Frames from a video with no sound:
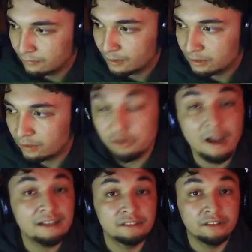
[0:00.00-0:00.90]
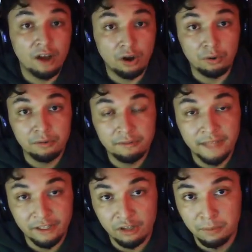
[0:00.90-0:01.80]
So if you guys know
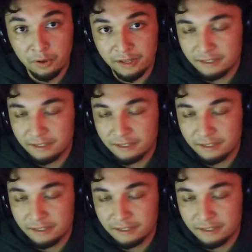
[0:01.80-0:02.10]
that your opponent is